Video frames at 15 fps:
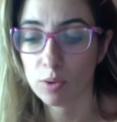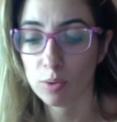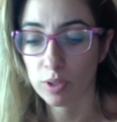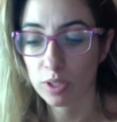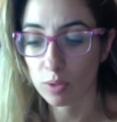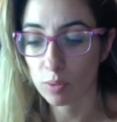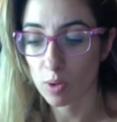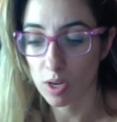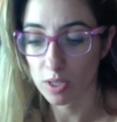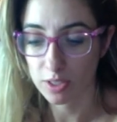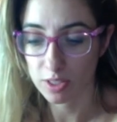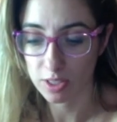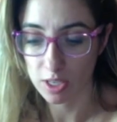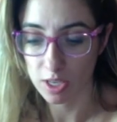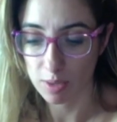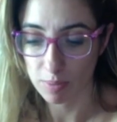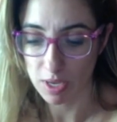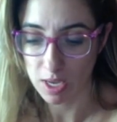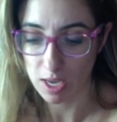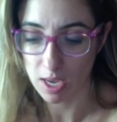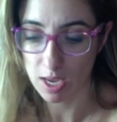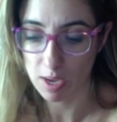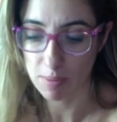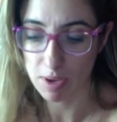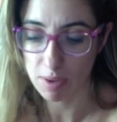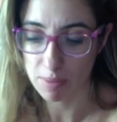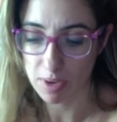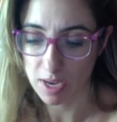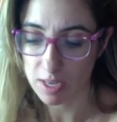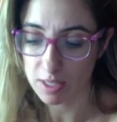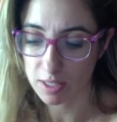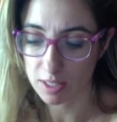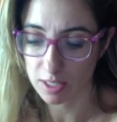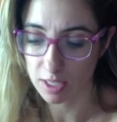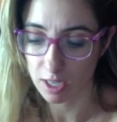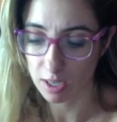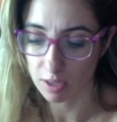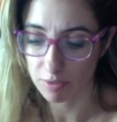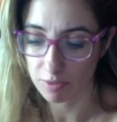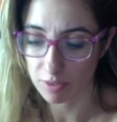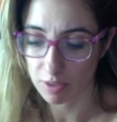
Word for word: we're gonna watch some MMA stuff.